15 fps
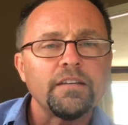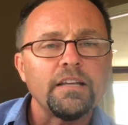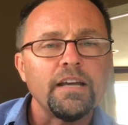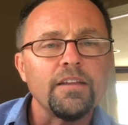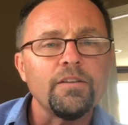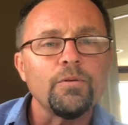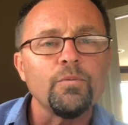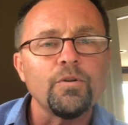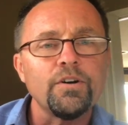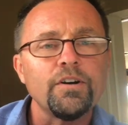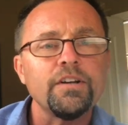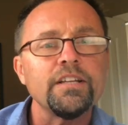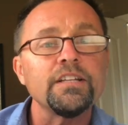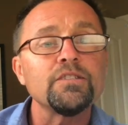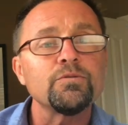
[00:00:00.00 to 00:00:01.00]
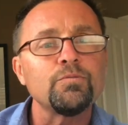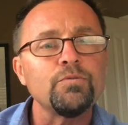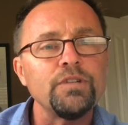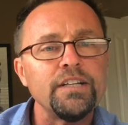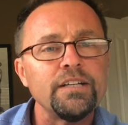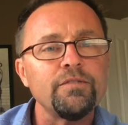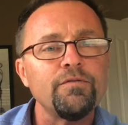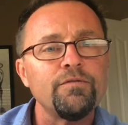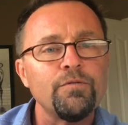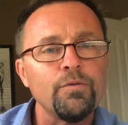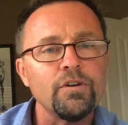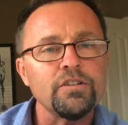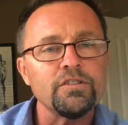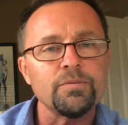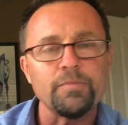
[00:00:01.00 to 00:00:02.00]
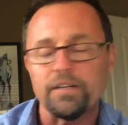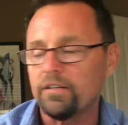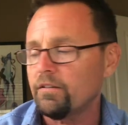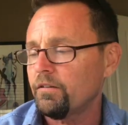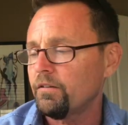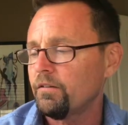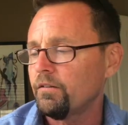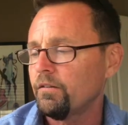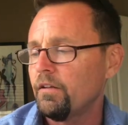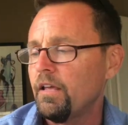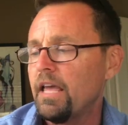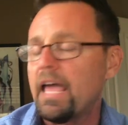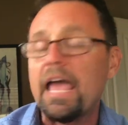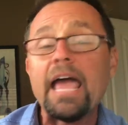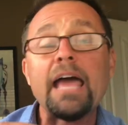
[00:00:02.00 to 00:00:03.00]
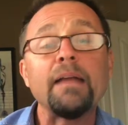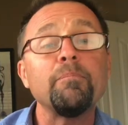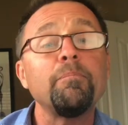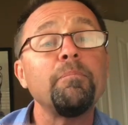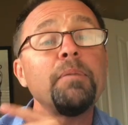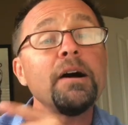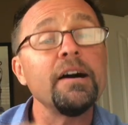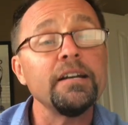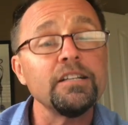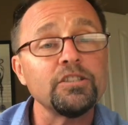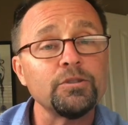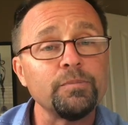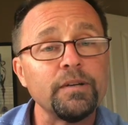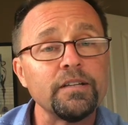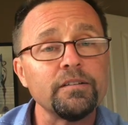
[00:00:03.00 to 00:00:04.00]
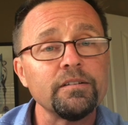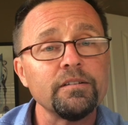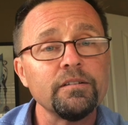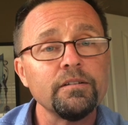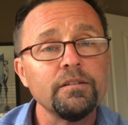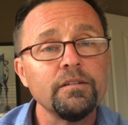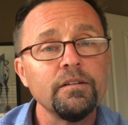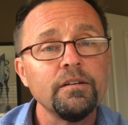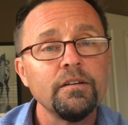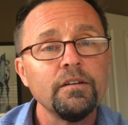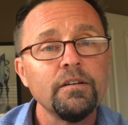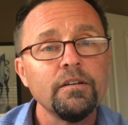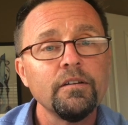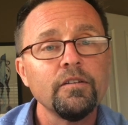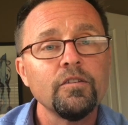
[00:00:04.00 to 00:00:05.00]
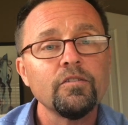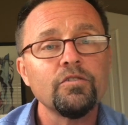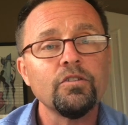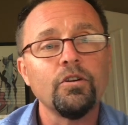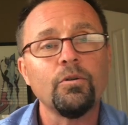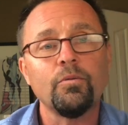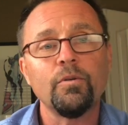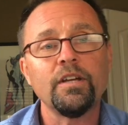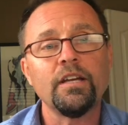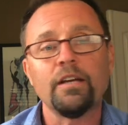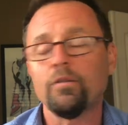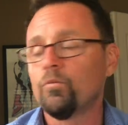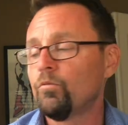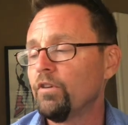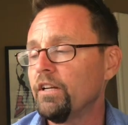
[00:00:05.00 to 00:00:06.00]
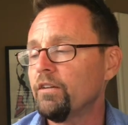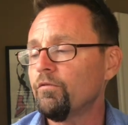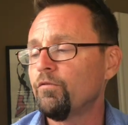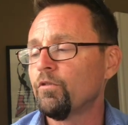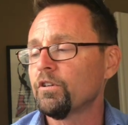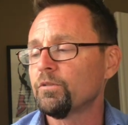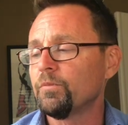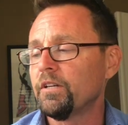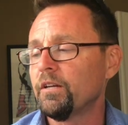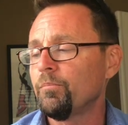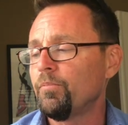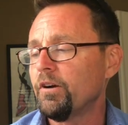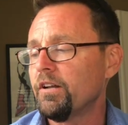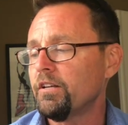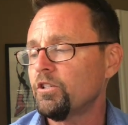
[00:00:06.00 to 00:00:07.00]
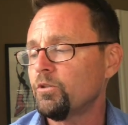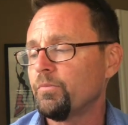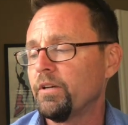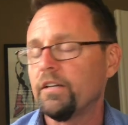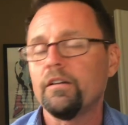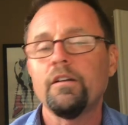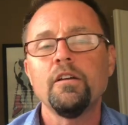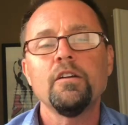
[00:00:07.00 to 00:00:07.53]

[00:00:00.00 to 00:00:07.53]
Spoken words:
The other word is reinforcement and punishment. So we get reinforcement and punishment.